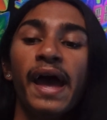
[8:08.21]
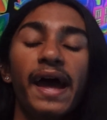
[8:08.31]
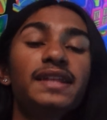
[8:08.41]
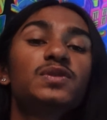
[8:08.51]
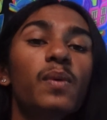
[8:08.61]

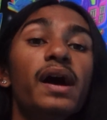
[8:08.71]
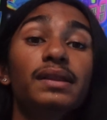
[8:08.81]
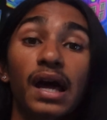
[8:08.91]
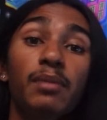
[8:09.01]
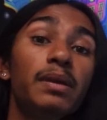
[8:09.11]
Hence, why a
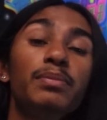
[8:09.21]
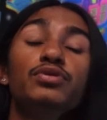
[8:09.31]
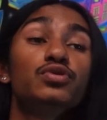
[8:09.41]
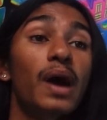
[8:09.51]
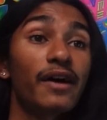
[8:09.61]
lot of people
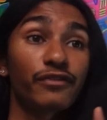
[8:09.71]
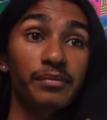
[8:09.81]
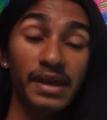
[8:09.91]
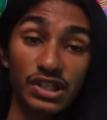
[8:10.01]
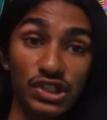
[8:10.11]
do
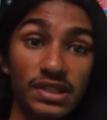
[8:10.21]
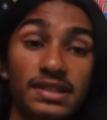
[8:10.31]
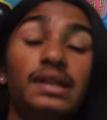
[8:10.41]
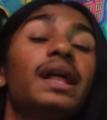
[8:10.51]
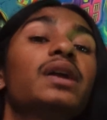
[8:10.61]
affirmations,
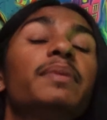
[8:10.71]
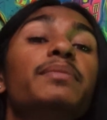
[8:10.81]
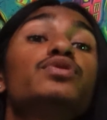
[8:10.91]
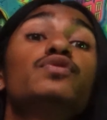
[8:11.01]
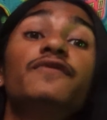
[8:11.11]
a lot of
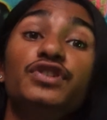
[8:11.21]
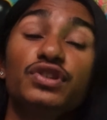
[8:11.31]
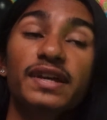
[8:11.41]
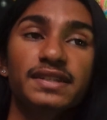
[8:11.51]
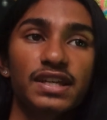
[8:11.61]
people do
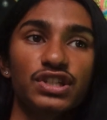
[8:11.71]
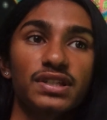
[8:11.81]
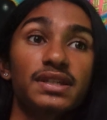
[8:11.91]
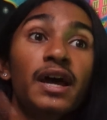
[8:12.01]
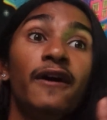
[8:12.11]
visualizations,